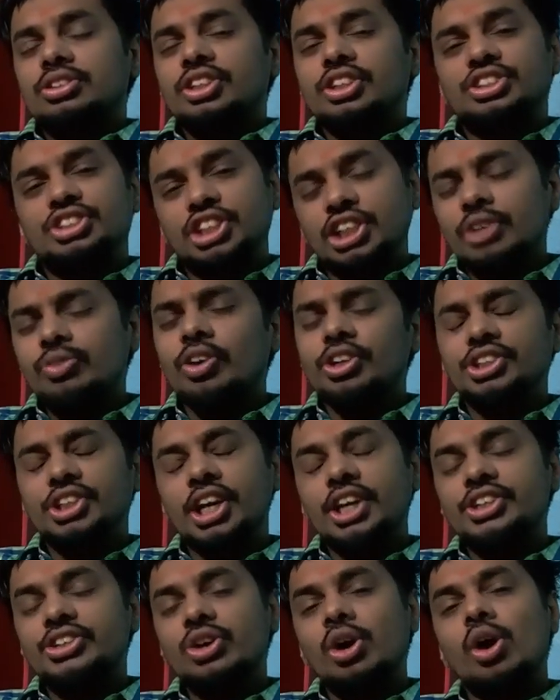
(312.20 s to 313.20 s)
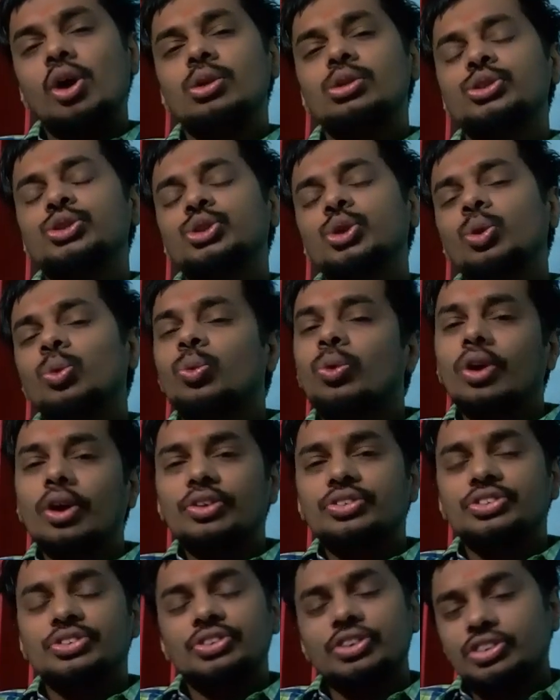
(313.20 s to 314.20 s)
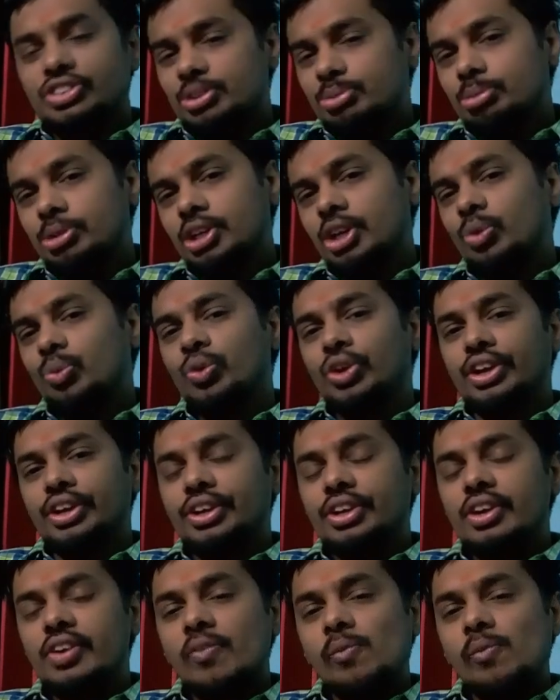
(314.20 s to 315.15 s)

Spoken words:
the Jiva Shesha also works in the similar way.